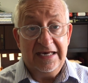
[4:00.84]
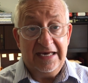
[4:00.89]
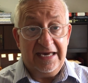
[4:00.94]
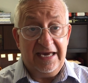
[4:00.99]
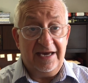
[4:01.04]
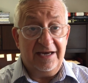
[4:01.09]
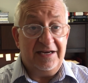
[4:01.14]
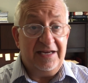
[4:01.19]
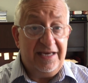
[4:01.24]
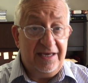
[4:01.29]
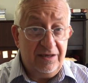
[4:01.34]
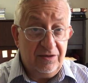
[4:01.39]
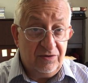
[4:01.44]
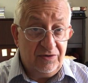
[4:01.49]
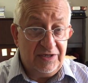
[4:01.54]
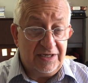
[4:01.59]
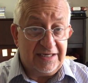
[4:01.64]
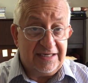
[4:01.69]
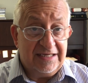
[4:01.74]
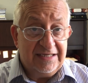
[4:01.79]
He had
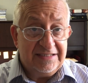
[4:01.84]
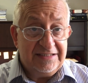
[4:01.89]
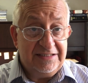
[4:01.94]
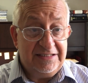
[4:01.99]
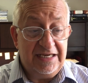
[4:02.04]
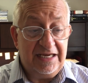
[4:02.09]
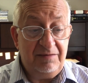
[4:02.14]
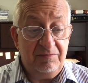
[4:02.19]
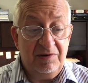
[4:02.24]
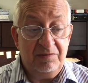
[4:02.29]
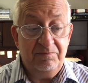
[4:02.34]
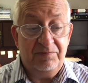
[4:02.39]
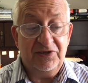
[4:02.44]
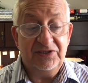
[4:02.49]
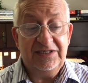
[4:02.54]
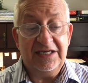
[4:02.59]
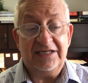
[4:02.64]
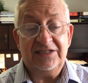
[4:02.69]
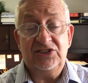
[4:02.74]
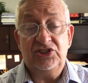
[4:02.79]
healed a
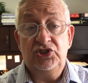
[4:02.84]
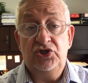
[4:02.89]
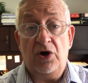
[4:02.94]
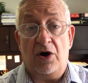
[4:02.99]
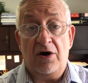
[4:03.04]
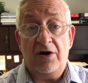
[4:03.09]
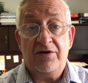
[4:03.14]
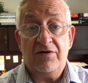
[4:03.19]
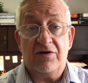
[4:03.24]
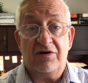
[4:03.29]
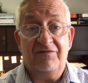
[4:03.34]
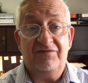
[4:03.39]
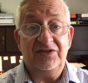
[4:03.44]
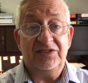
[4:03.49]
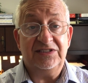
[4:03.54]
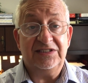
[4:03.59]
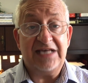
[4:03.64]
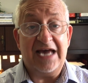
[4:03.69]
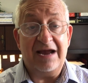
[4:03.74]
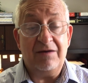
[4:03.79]
demon-possessed daughter of a
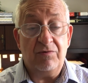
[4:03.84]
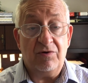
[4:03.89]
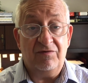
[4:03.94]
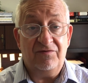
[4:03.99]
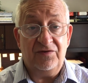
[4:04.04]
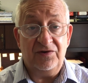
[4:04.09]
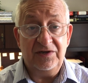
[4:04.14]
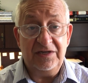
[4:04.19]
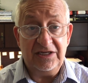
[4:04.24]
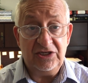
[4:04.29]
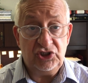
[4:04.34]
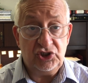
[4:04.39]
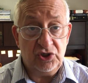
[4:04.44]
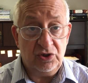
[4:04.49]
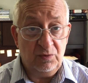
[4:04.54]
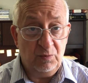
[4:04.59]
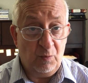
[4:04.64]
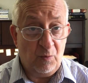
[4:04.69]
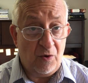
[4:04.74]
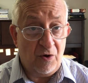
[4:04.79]

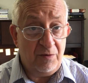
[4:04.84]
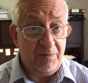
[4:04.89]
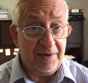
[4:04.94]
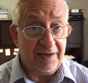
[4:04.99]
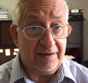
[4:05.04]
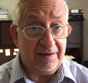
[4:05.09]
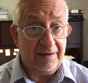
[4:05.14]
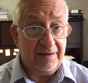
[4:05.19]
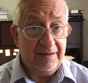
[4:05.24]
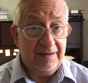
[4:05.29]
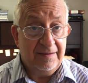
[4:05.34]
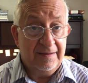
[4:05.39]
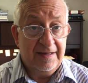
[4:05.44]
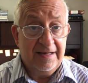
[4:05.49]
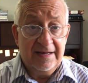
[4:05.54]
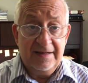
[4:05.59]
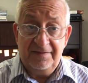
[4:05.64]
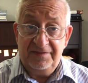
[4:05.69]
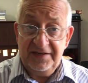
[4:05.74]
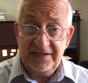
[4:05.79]
Syrophoenician woman.
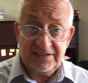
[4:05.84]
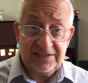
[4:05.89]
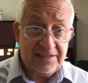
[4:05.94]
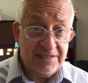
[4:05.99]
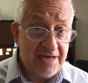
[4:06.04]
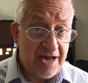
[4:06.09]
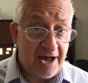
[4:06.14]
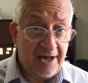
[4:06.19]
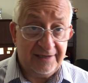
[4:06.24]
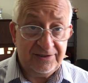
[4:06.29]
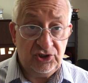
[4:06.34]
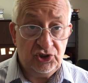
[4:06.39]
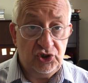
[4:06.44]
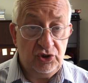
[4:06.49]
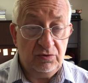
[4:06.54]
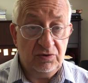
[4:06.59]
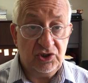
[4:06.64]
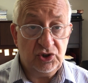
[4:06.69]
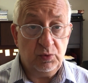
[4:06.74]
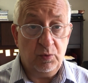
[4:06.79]
This
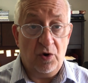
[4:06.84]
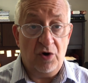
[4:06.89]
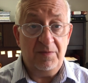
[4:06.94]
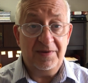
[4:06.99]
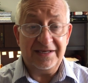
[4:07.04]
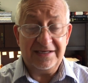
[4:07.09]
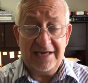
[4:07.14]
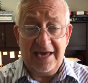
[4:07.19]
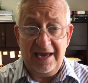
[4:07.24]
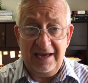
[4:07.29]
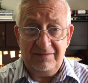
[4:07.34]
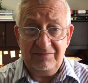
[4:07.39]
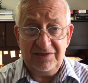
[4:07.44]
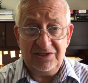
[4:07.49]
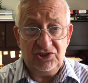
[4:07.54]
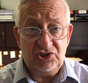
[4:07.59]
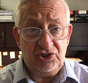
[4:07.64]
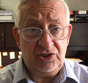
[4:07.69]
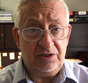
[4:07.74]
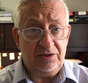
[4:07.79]
non-Jewish woman came
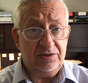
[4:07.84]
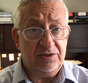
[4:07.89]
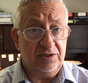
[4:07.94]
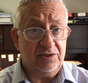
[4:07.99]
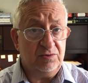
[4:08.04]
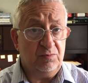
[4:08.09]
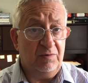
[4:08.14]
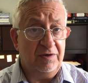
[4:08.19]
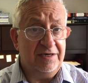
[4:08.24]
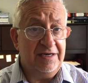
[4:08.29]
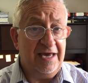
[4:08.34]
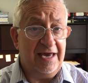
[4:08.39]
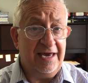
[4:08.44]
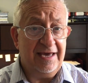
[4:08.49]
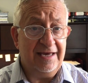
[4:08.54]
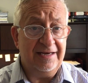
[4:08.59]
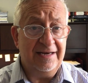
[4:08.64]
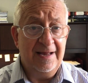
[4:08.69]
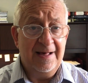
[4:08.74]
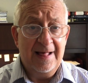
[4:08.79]
to Jesus one
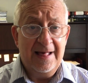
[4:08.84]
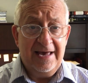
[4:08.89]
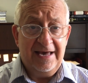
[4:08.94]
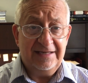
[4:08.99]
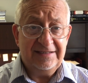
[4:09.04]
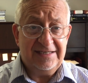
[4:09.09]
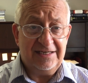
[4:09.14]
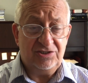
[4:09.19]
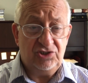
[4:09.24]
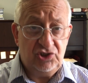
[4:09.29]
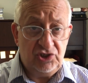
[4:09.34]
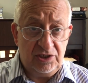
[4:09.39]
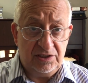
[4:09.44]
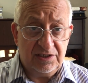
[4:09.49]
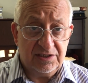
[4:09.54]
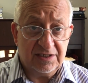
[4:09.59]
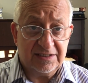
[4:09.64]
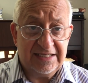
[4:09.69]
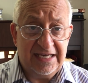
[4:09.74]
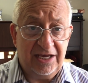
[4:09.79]
day and said,
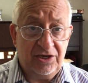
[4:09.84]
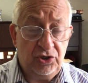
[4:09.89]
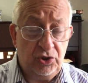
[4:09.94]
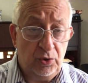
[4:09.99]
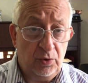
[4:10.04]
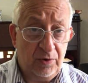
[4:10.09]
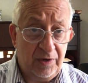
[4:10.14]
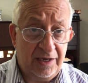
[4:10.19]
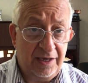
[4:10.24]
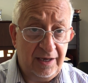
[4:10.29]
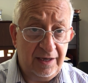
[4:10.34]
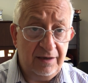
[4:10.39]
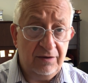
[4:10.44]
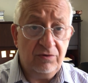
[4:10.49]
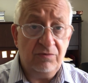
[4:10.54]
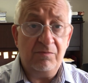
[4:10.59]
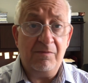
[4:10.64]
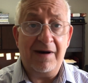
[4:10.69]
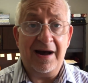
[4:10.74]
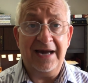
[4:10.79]
"Jesus, can you
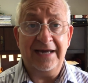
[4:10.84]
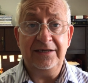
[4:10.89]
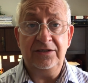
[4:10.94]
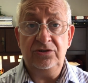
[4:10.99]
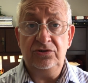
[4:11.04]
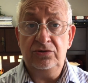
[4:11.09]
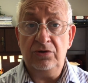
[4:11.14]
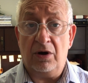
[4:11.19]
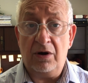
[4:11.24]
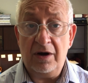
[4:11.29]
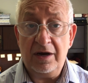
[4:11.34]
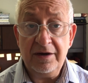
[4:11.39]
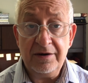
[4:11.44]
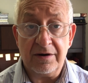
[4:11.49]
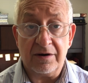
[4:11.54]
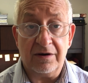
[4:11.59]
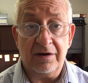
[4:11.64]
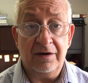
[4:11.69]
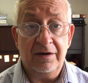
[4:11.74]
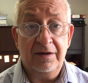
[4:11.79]
heal my
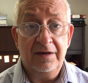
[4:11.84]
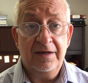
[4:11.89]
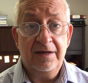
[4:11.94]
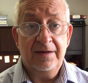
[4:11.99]
daughter?